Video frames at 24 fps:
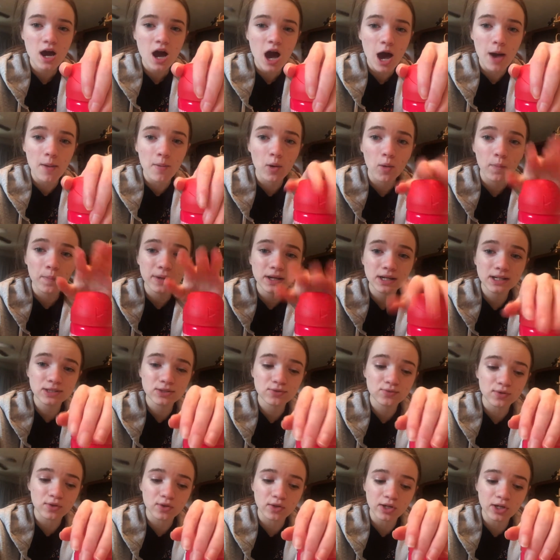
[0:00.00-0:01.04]
I'm hoping it's
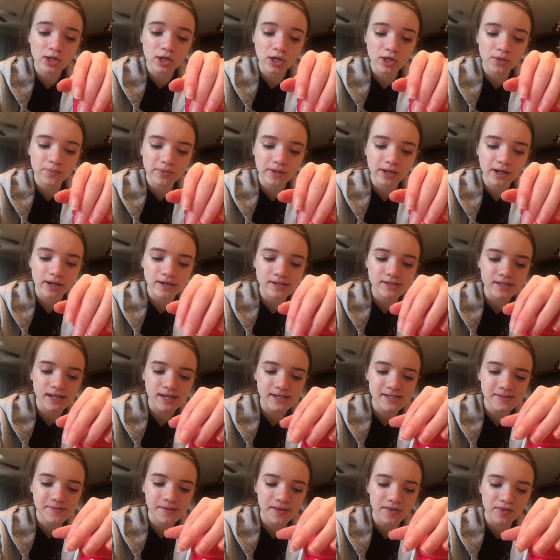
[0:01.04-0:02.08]
really good because I
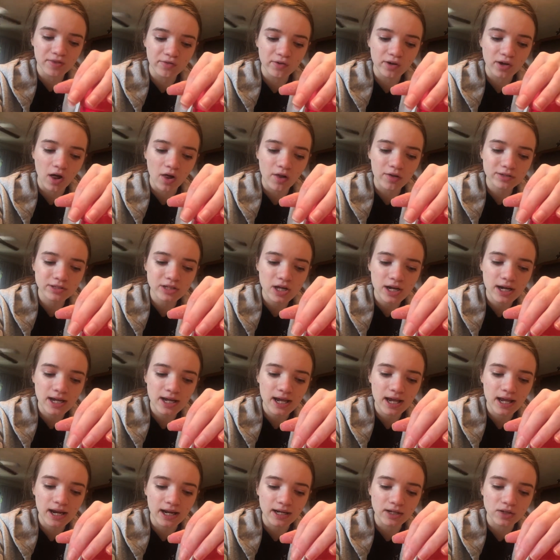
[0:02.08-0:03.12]
spent $3 on it,
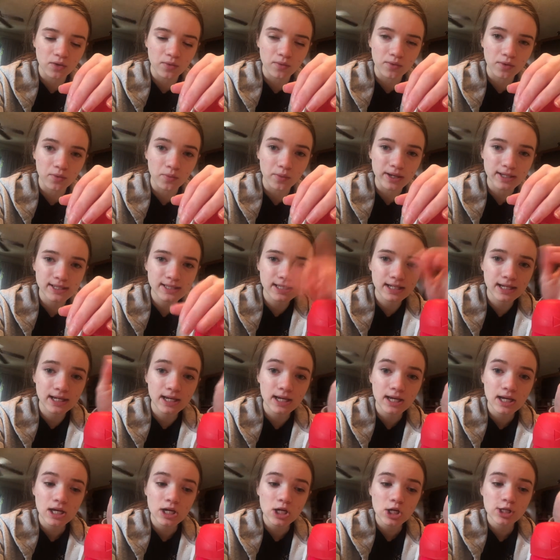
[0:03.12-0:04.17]
and I don't want to waste it.
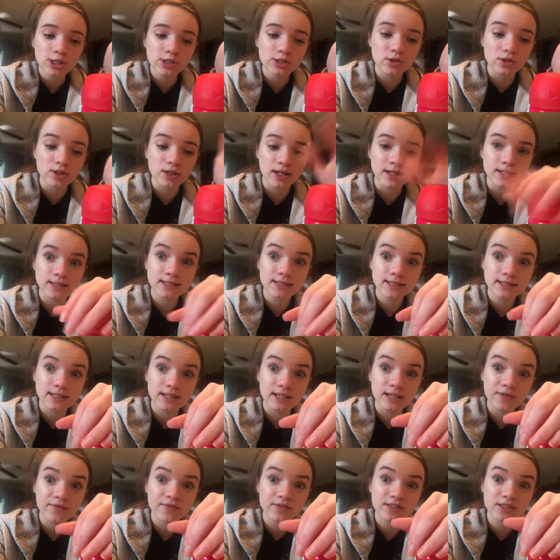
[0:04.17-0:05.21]
So let's
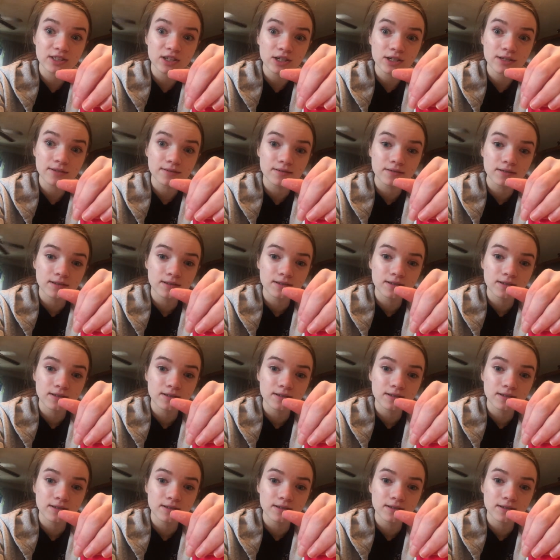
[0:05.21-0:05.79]
see if it's good.